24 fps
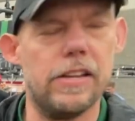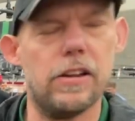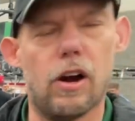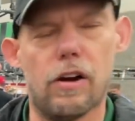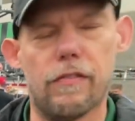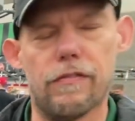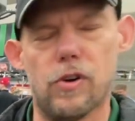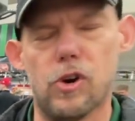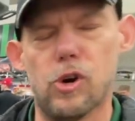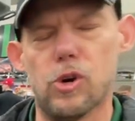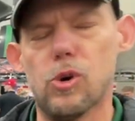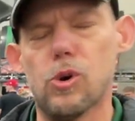our
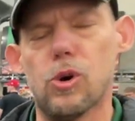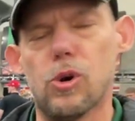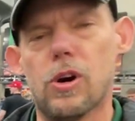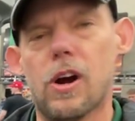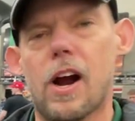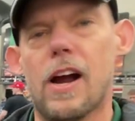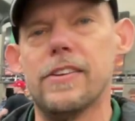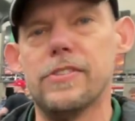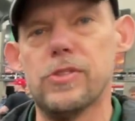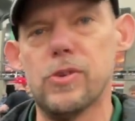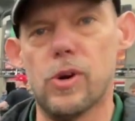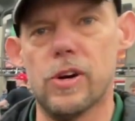vertical
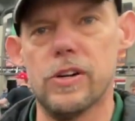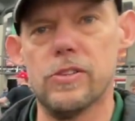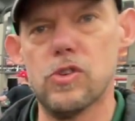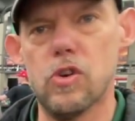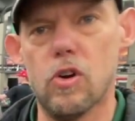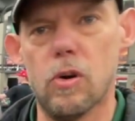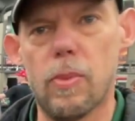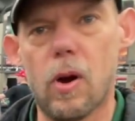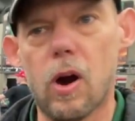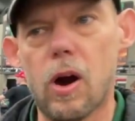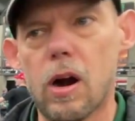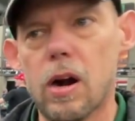contouring
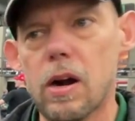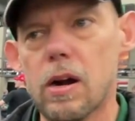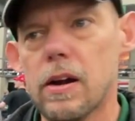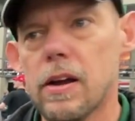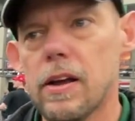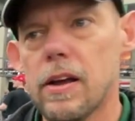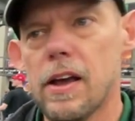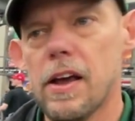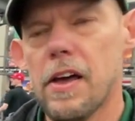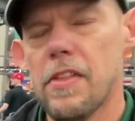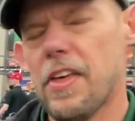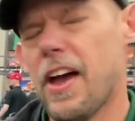toolbar.
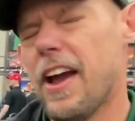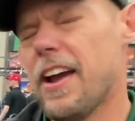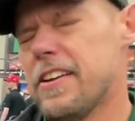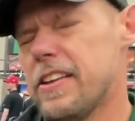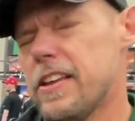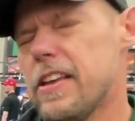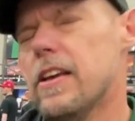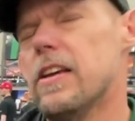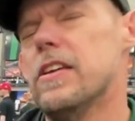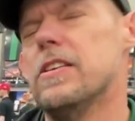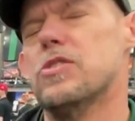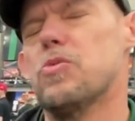The
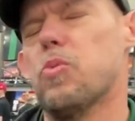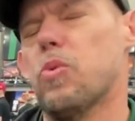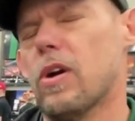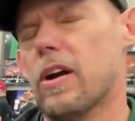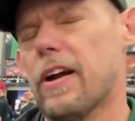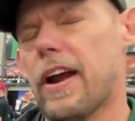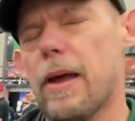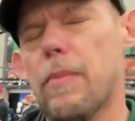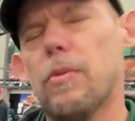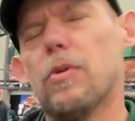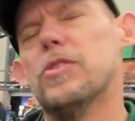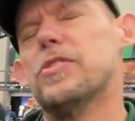idea is we're
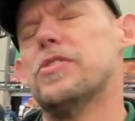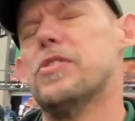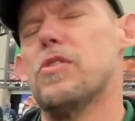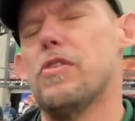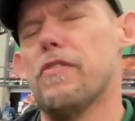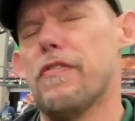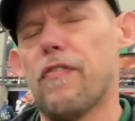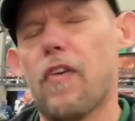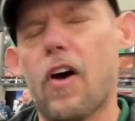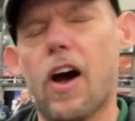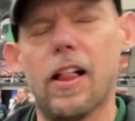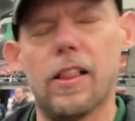able to
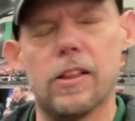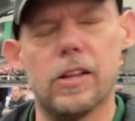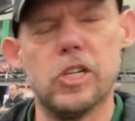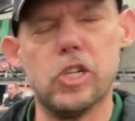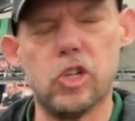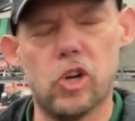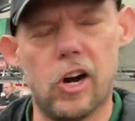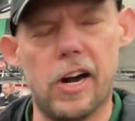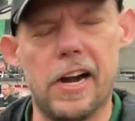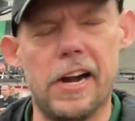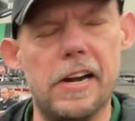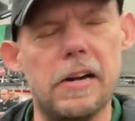follow a
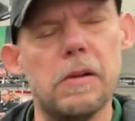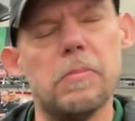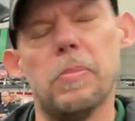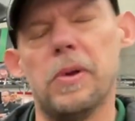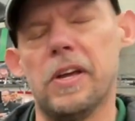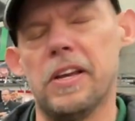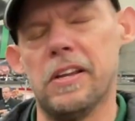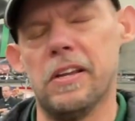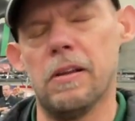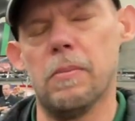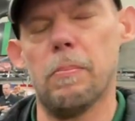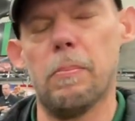train
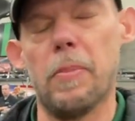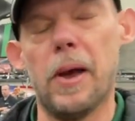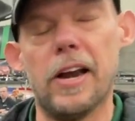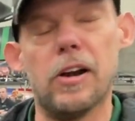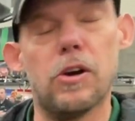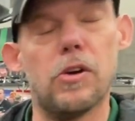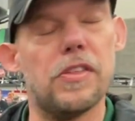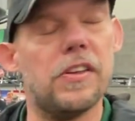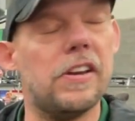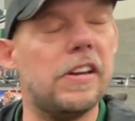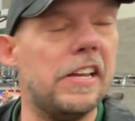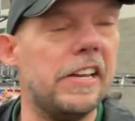better
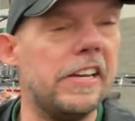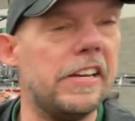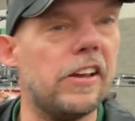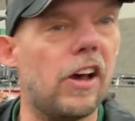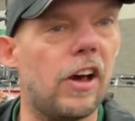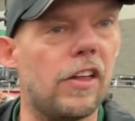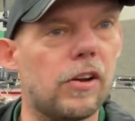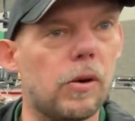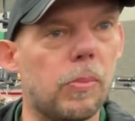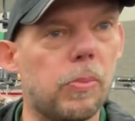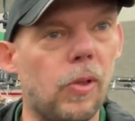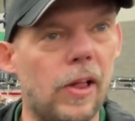than any
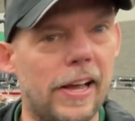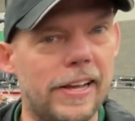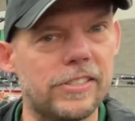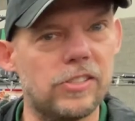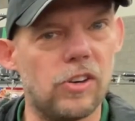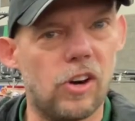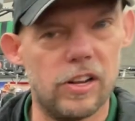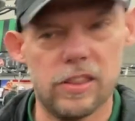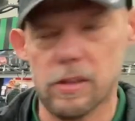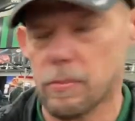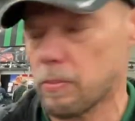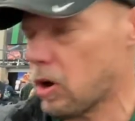other planter
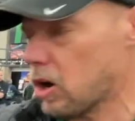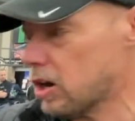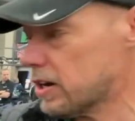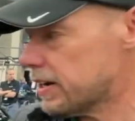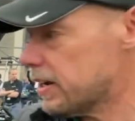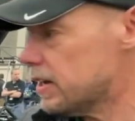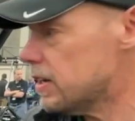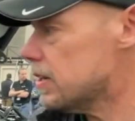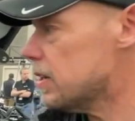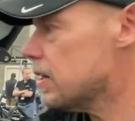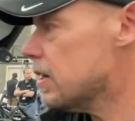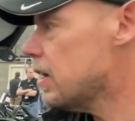on the
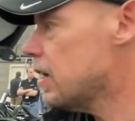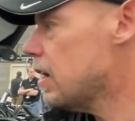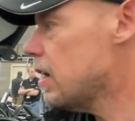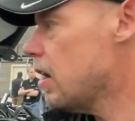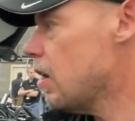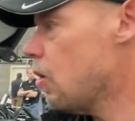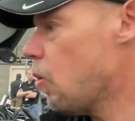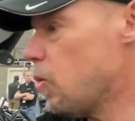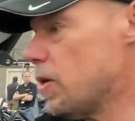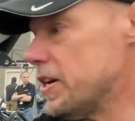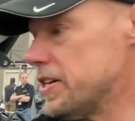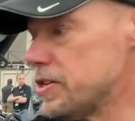market.
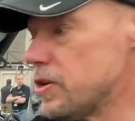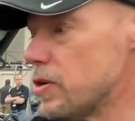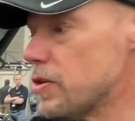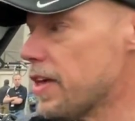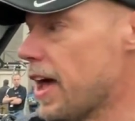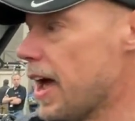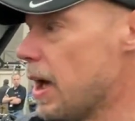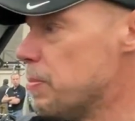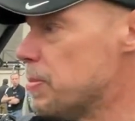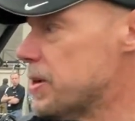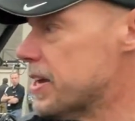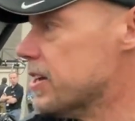We do
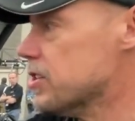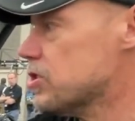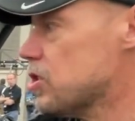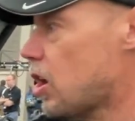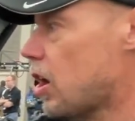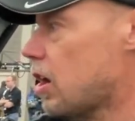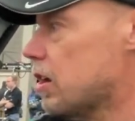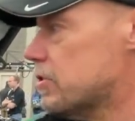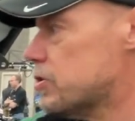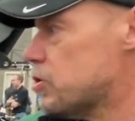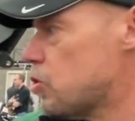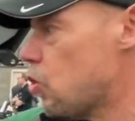that because our
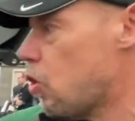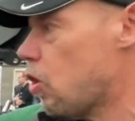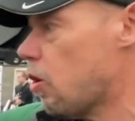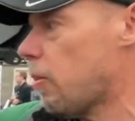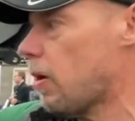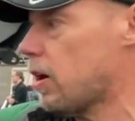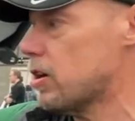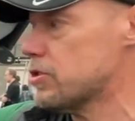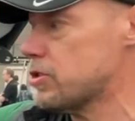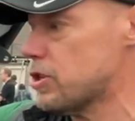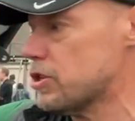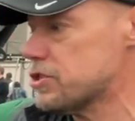
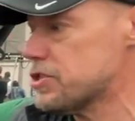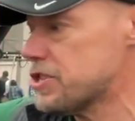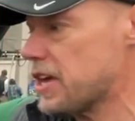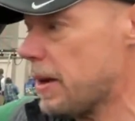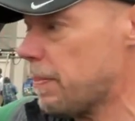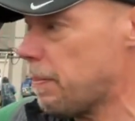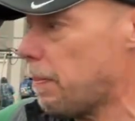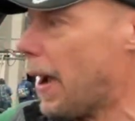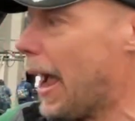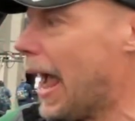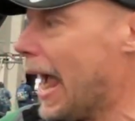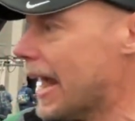toolbars are set
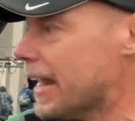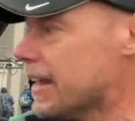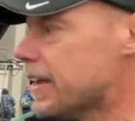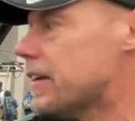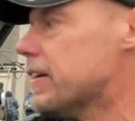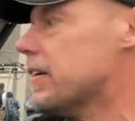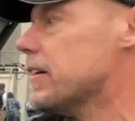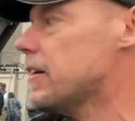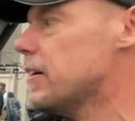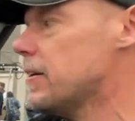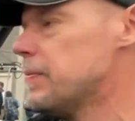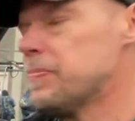back
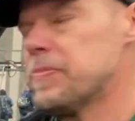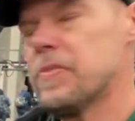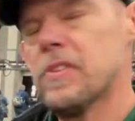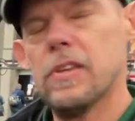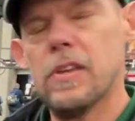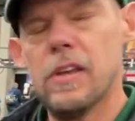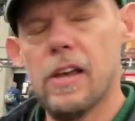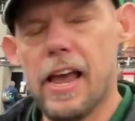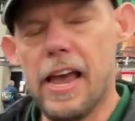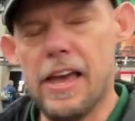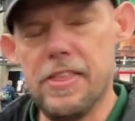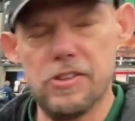
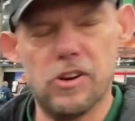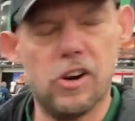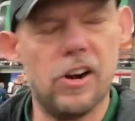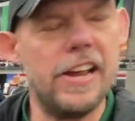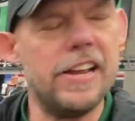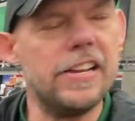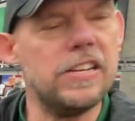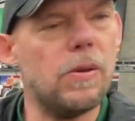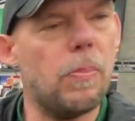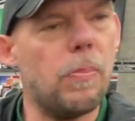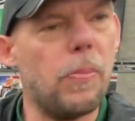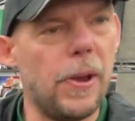and they're
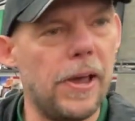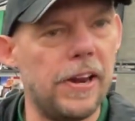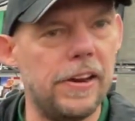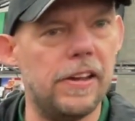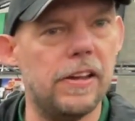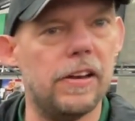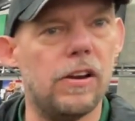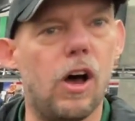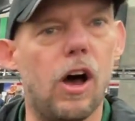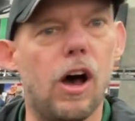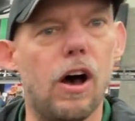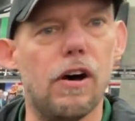
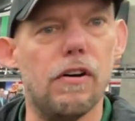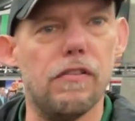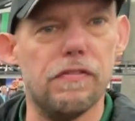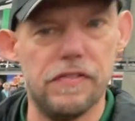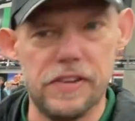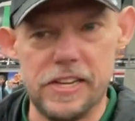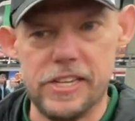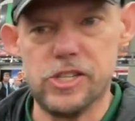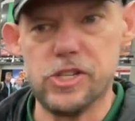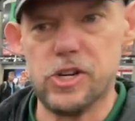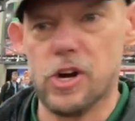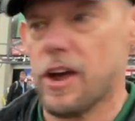independent of
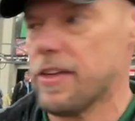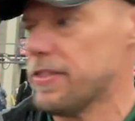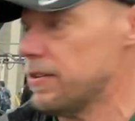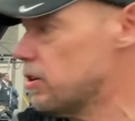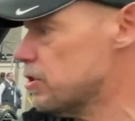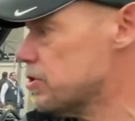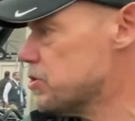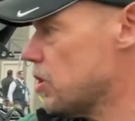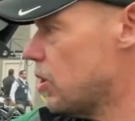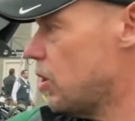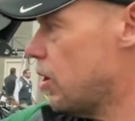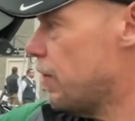each other.
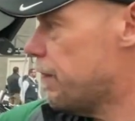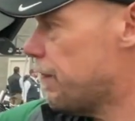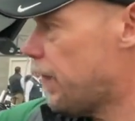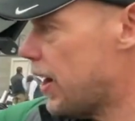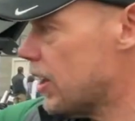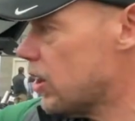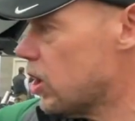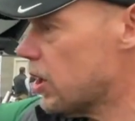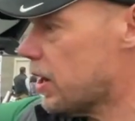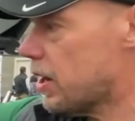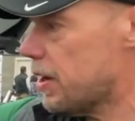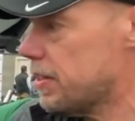So if I
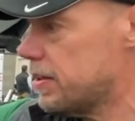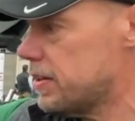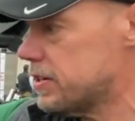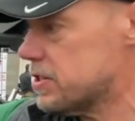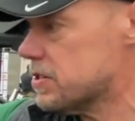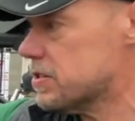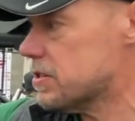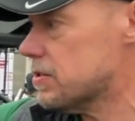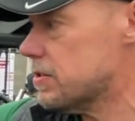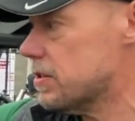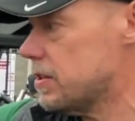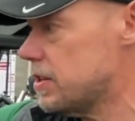look at
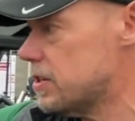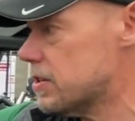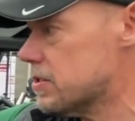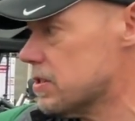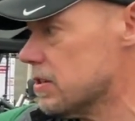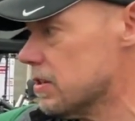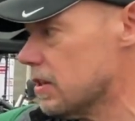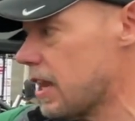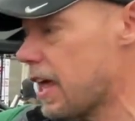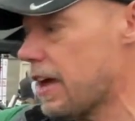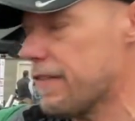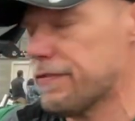this
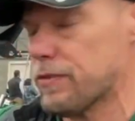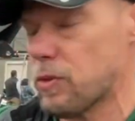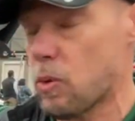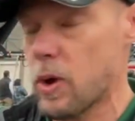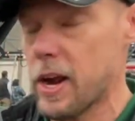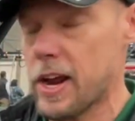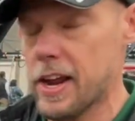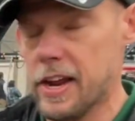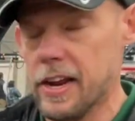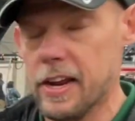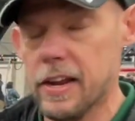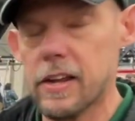left
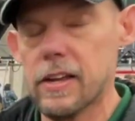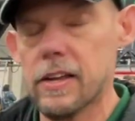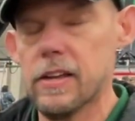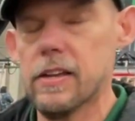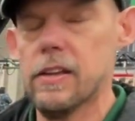wing,